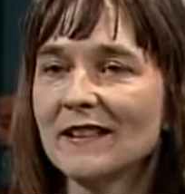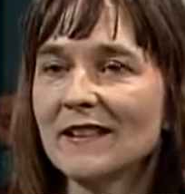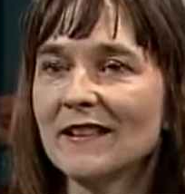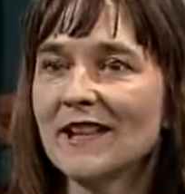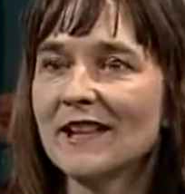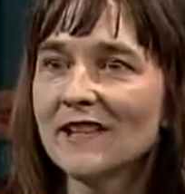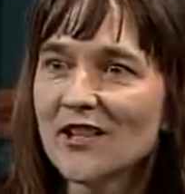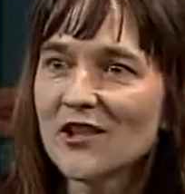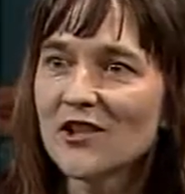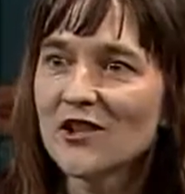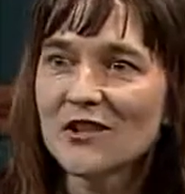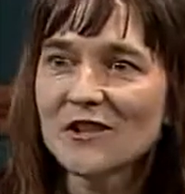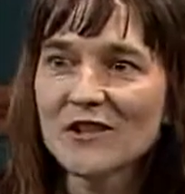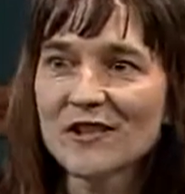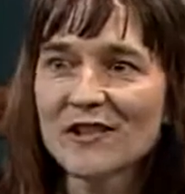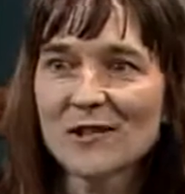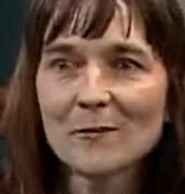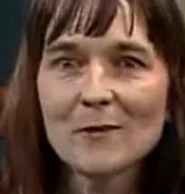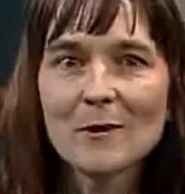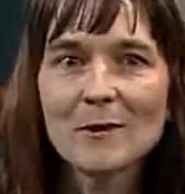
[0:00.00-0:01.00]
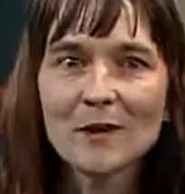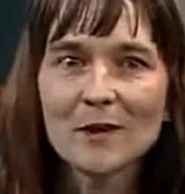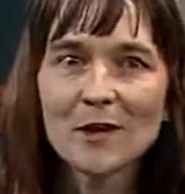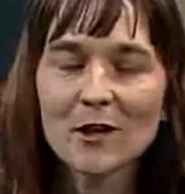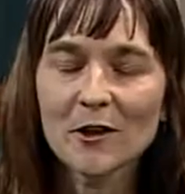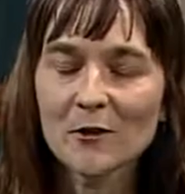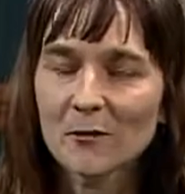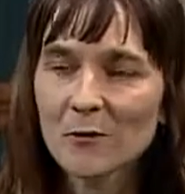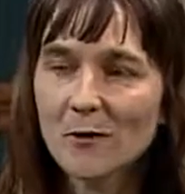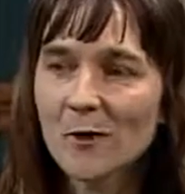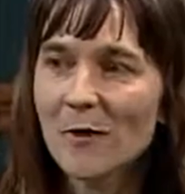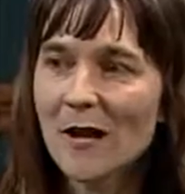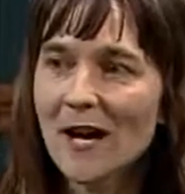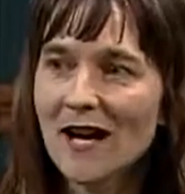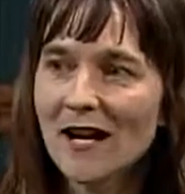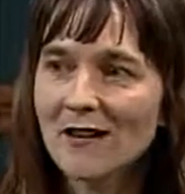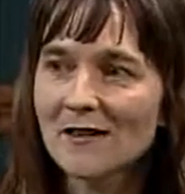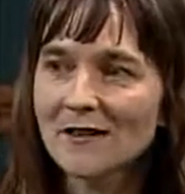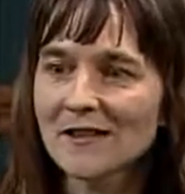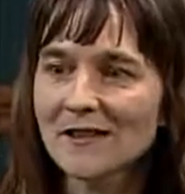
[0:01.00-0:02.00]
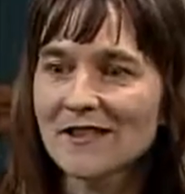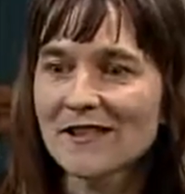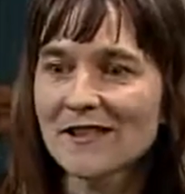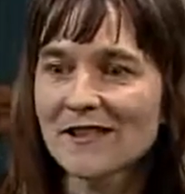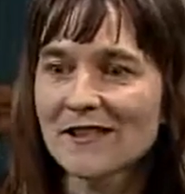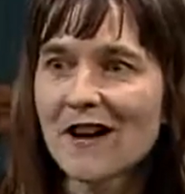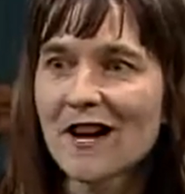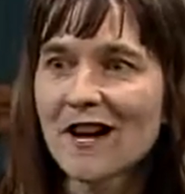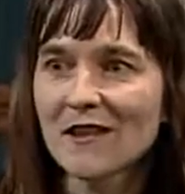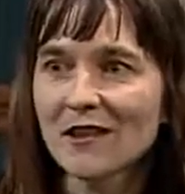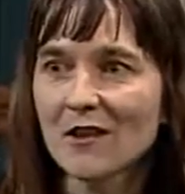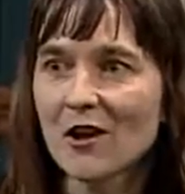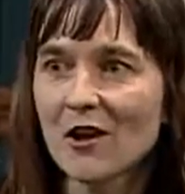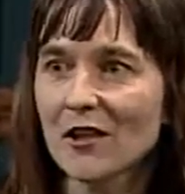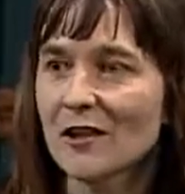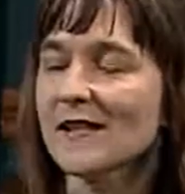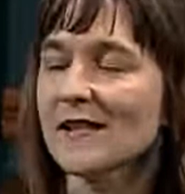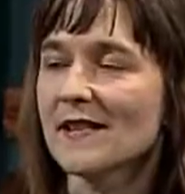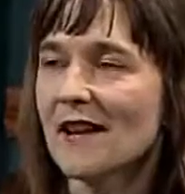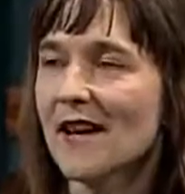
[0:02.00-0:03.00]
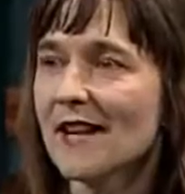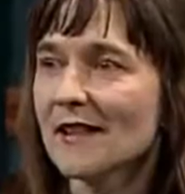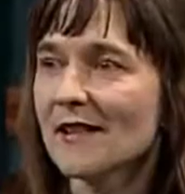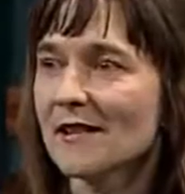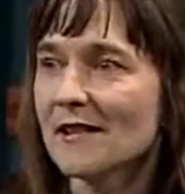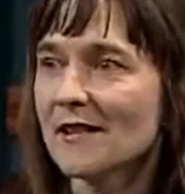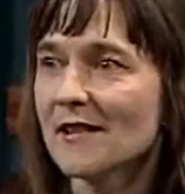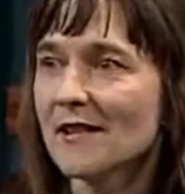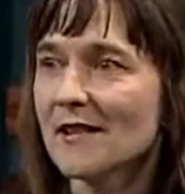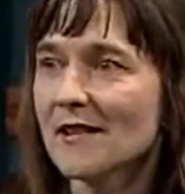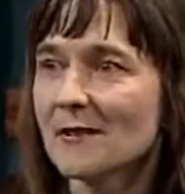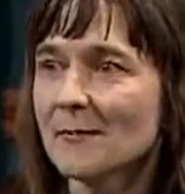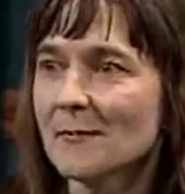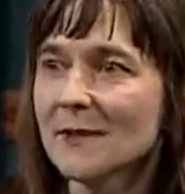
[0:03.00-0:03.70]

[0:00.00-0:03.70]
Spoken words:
And Nietzsche thinks what we ought to throw out is not our desires,